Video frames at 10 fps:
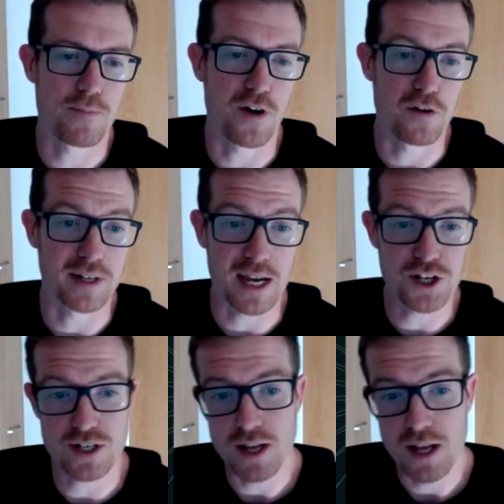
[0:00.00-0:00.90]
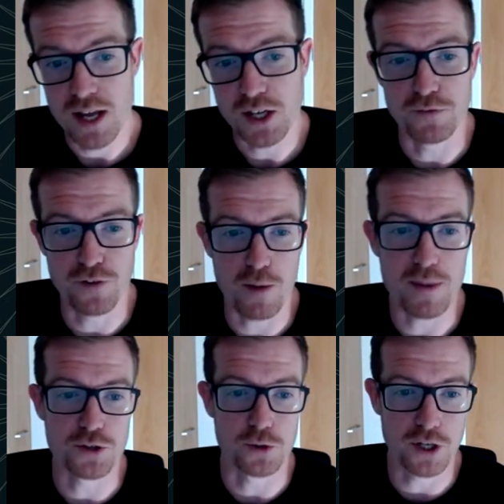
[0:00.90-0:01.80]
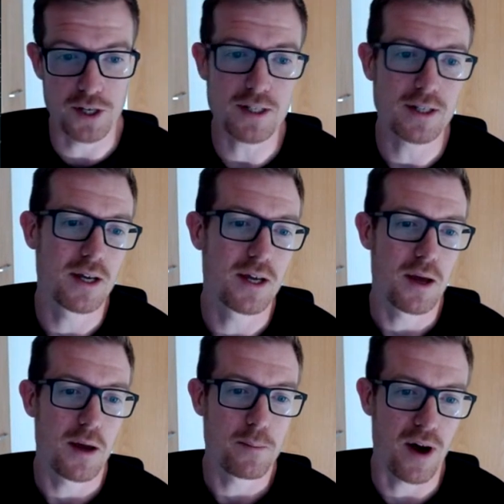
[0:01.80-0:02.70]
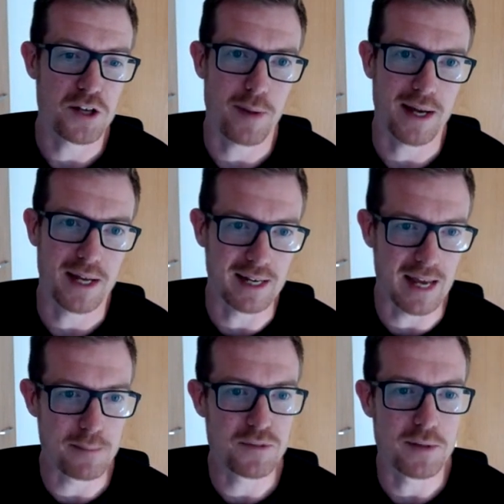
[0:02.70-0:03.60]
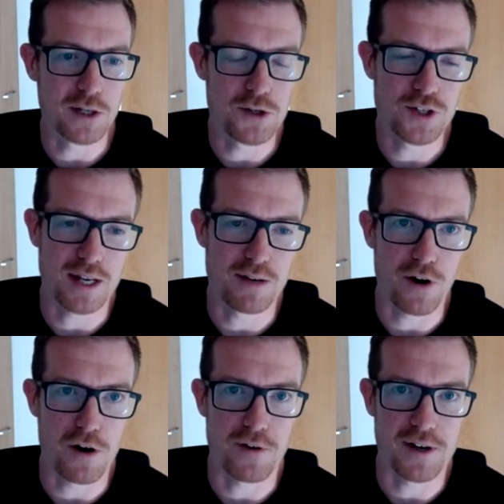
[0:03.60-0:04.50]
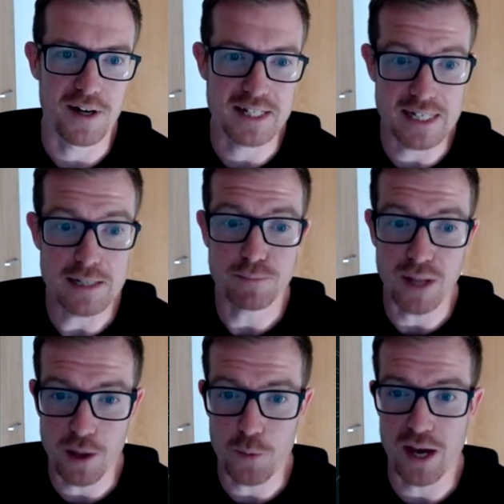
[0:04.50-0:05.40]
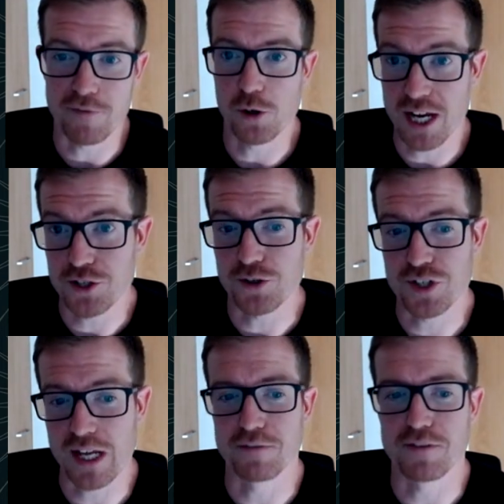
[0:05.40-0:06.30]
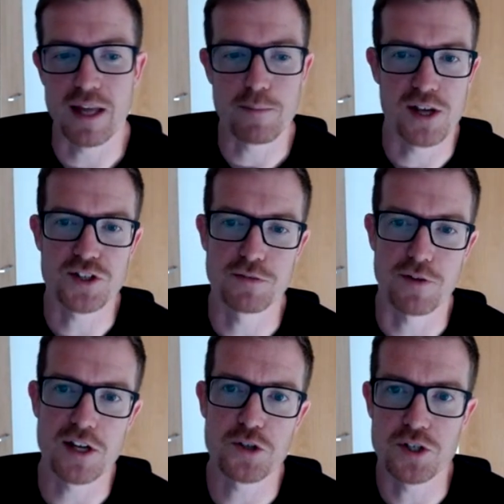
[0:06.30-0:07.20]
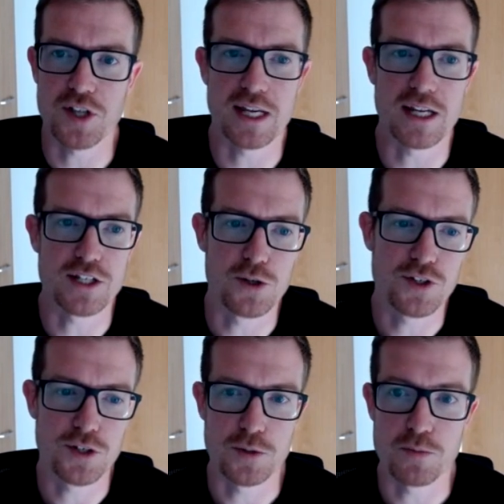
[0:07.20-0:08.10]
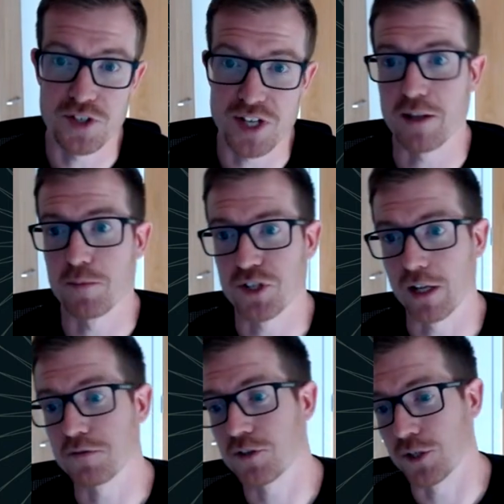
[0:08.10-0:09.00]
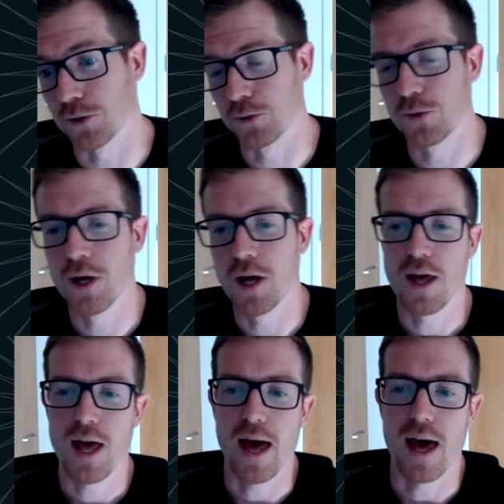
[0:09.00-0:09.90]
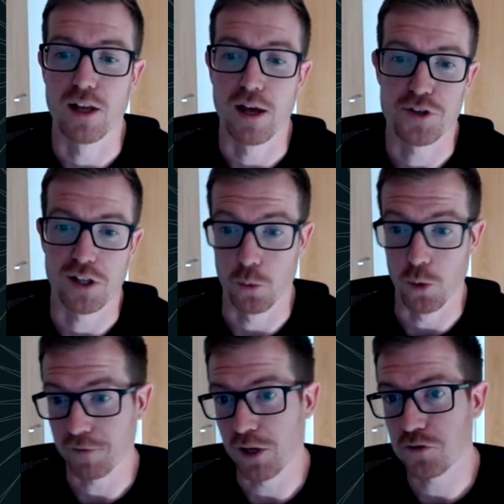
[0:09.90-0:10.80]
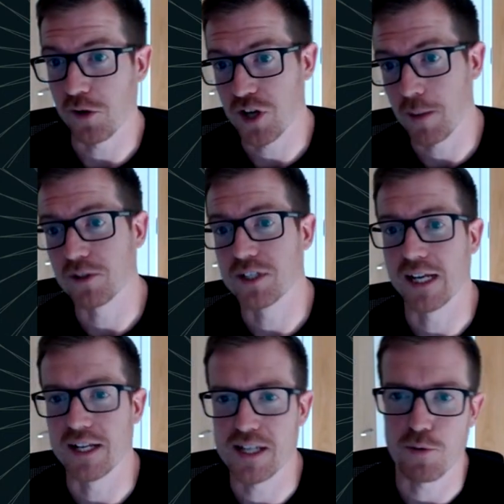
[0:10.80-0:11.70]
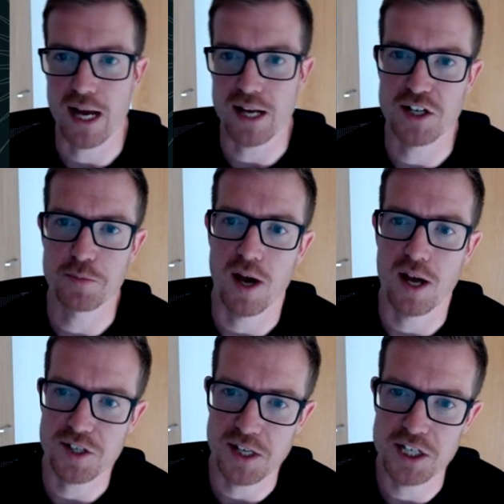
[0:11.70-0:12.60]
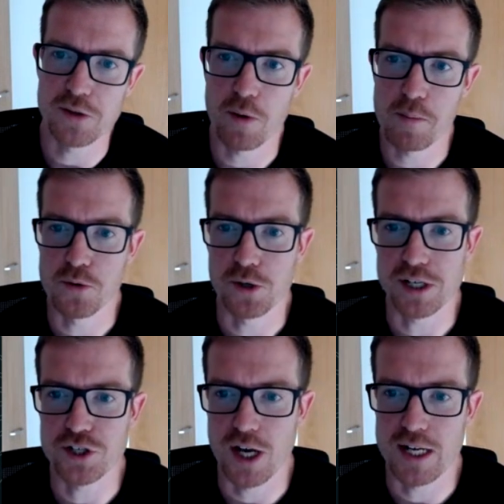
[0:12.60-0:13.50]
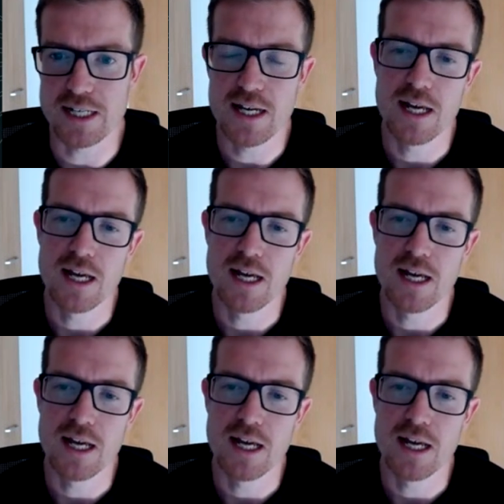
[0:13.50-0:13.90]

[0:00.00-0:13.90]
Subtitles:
verification, confirm it's all good, pass back a claim to be used in verified ID, and then we have a credential saved in that person's device, which they can use to present themselves to lifecycle workflows, for example, to get a temporary access pass and continue their onboarding journey.